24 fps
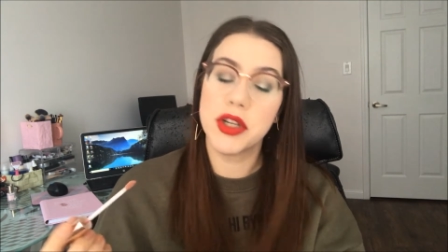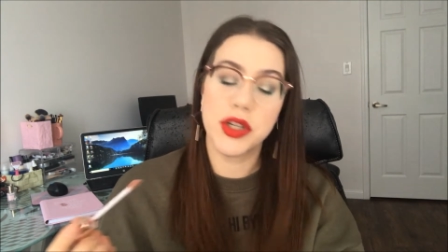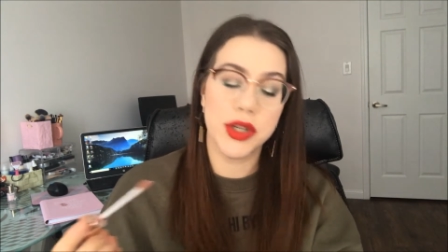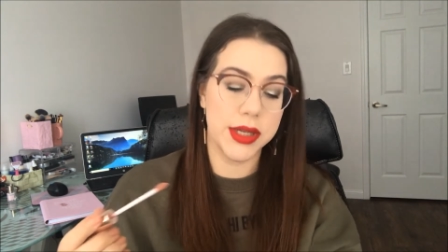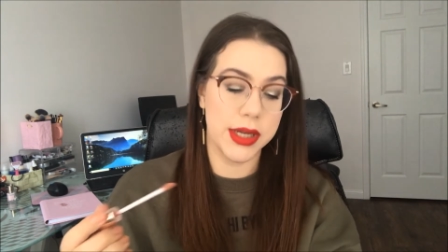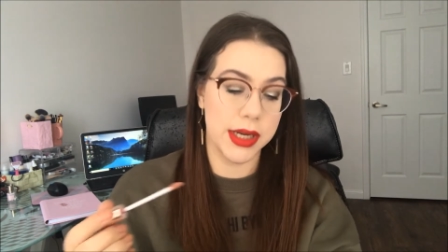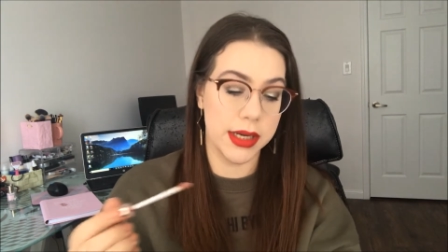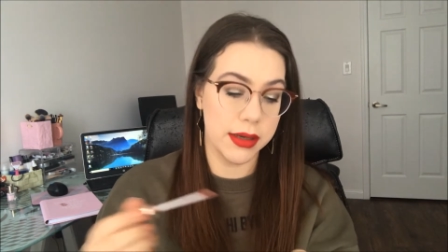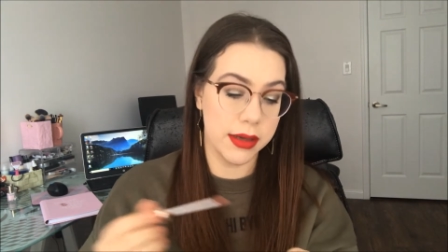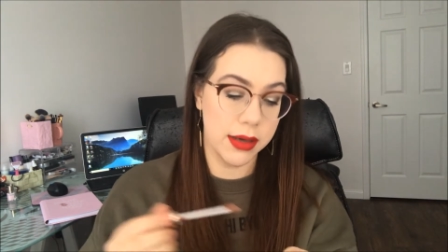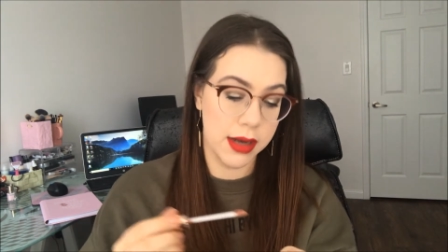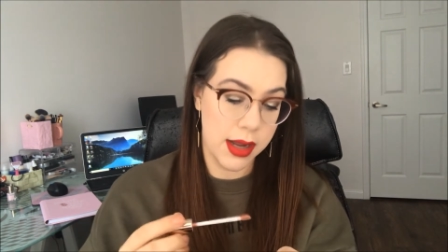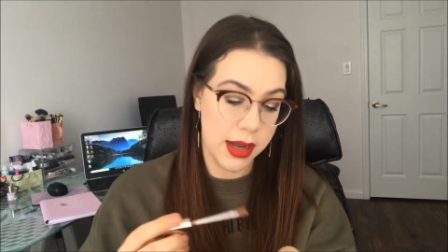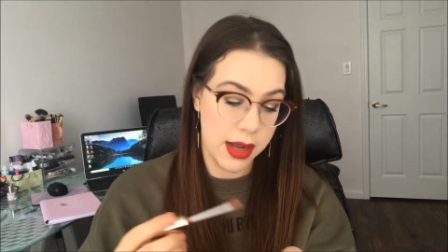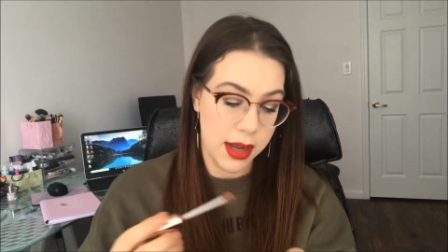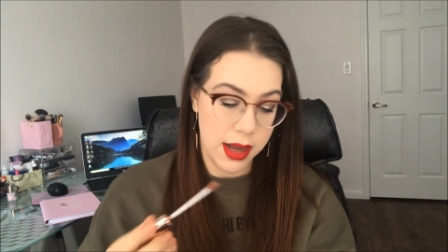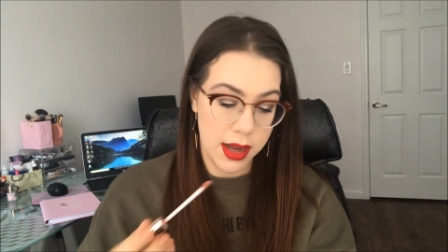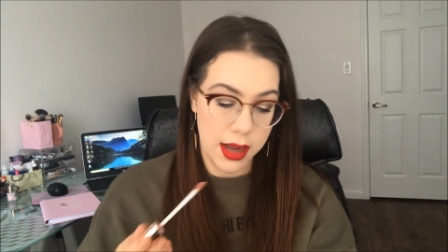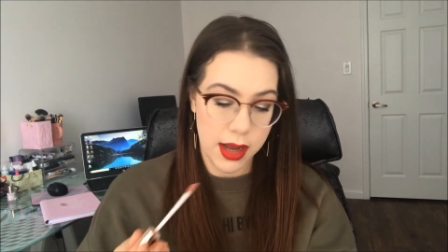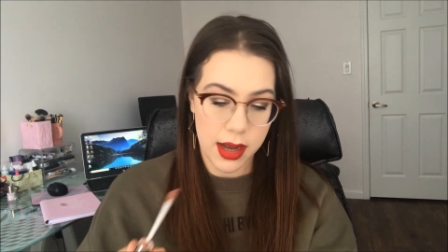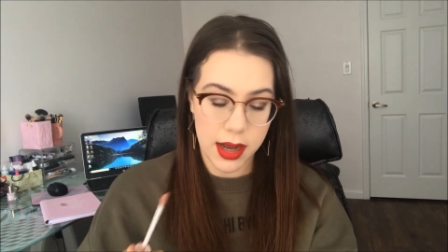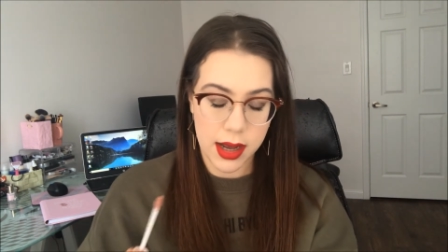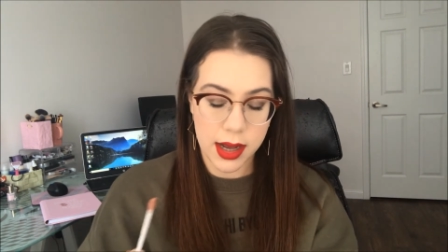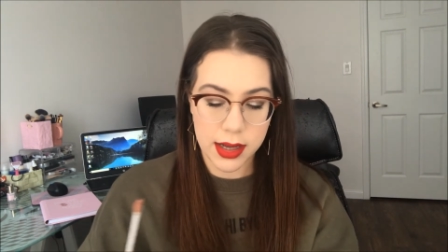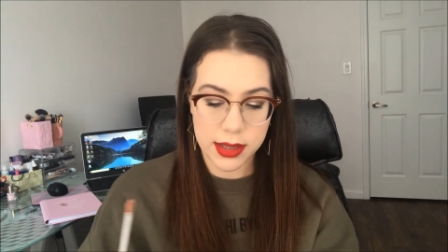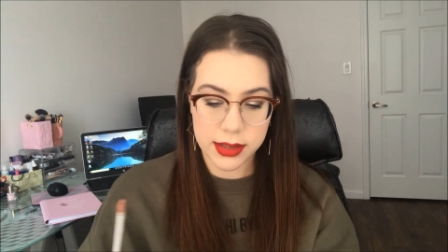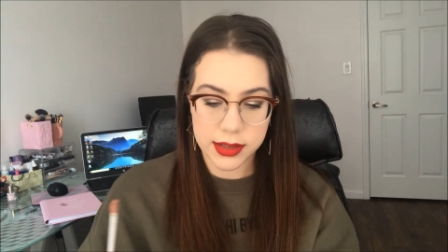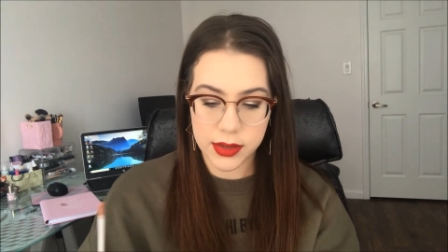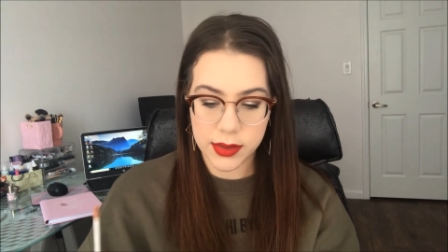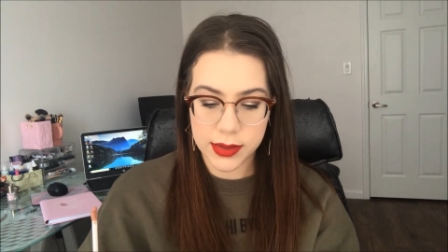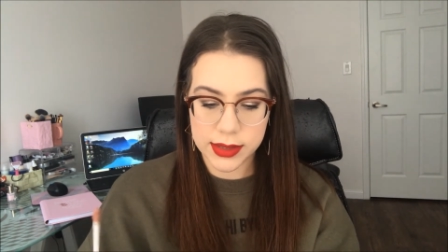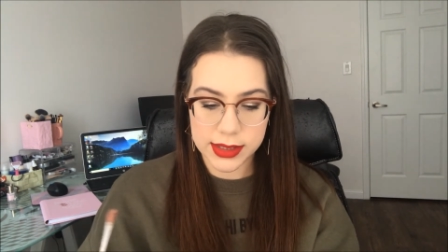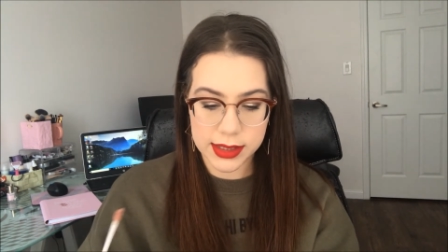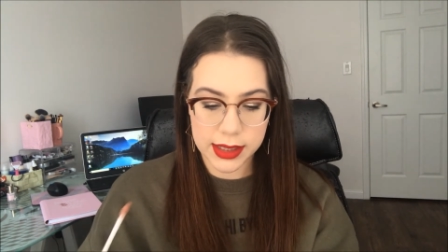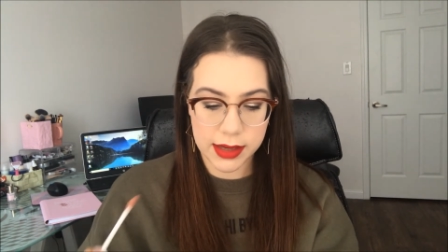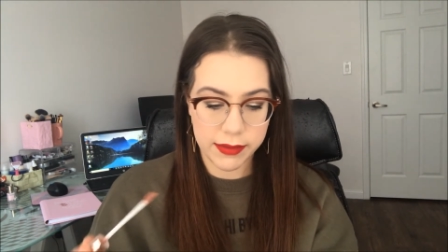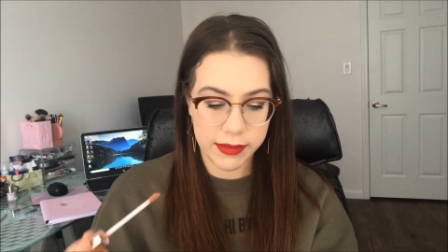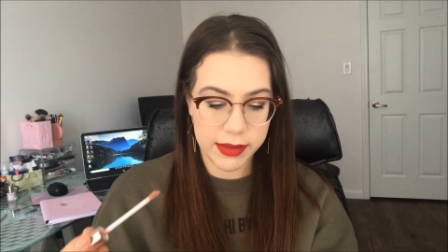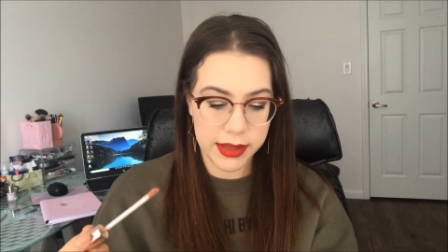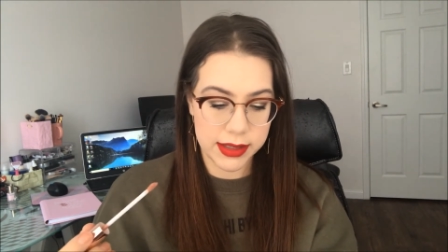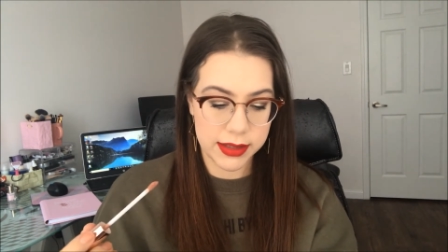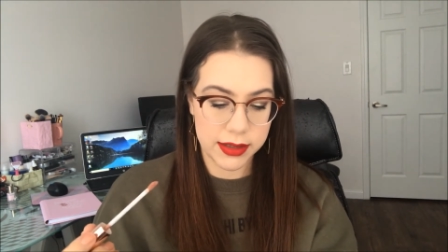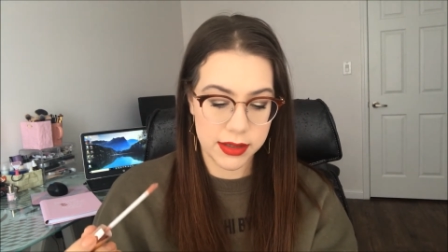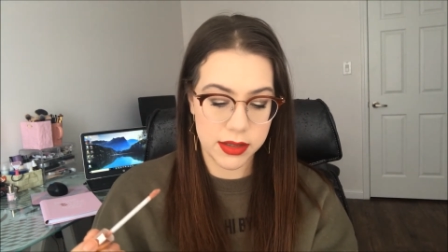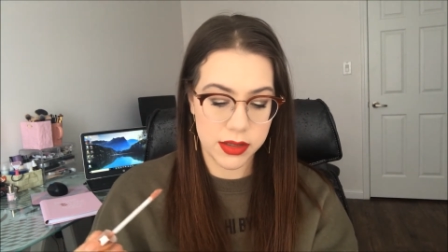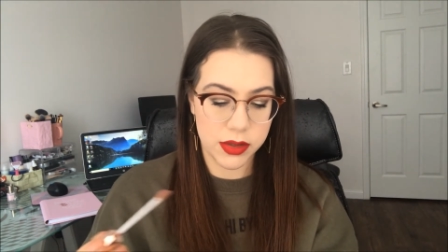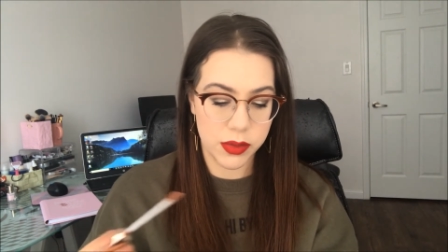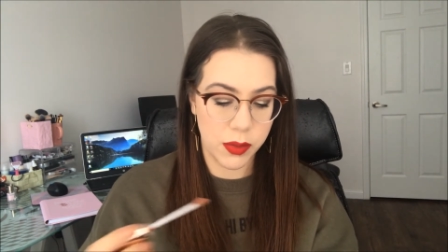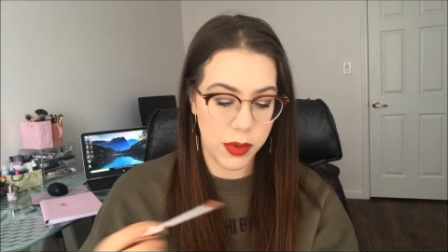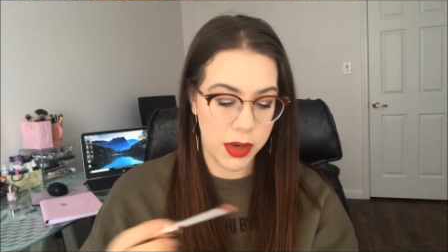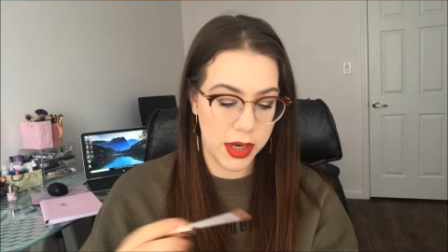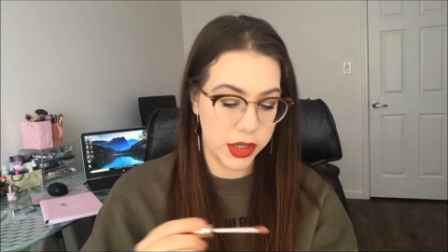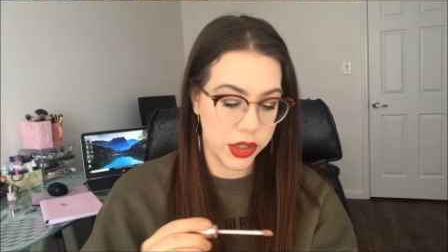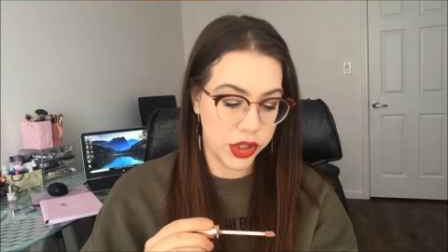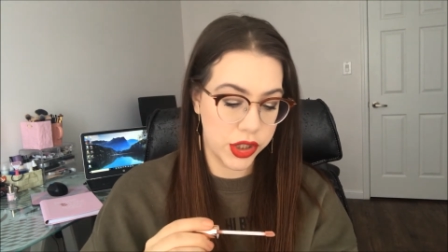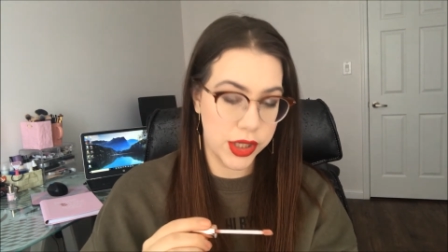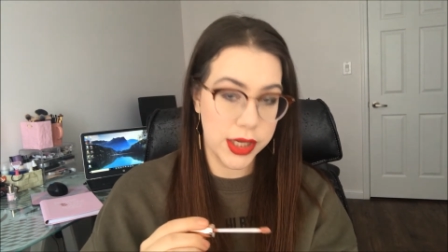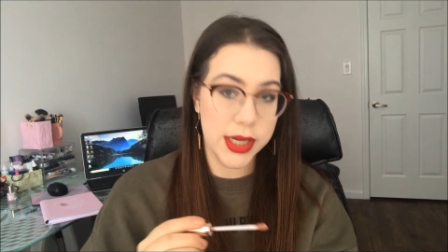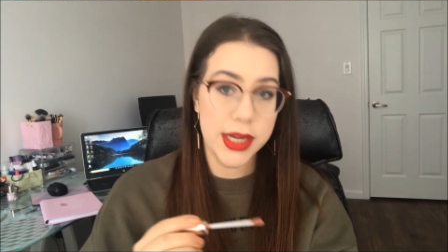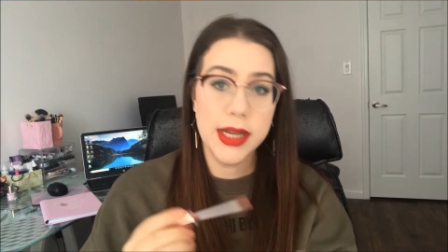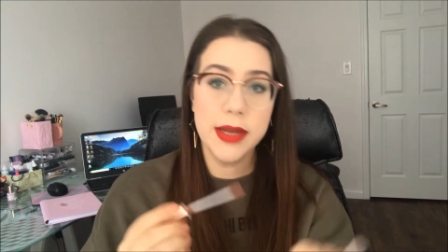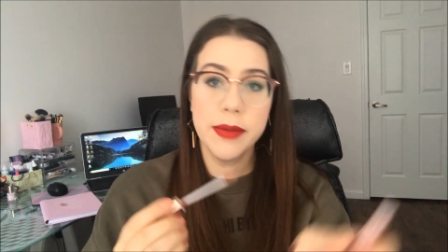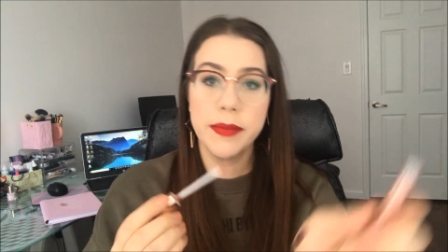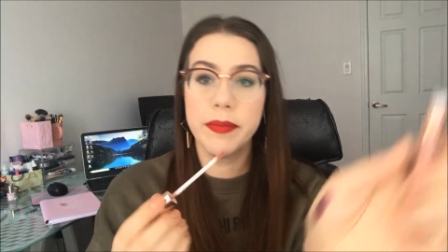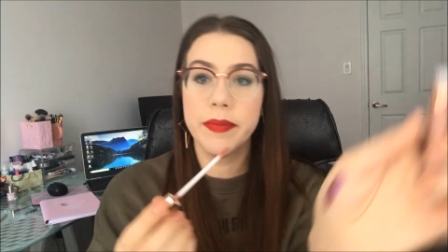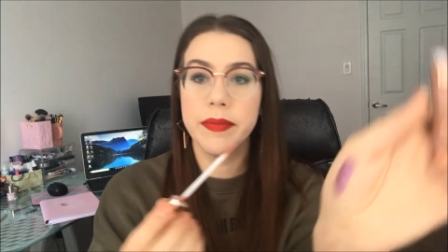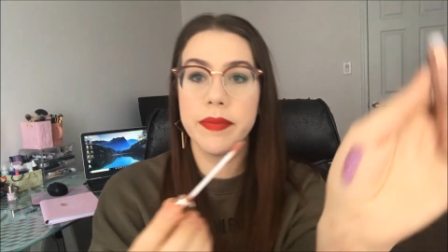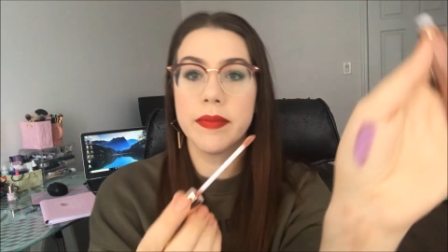but she didn't. So let's give this a swatchy.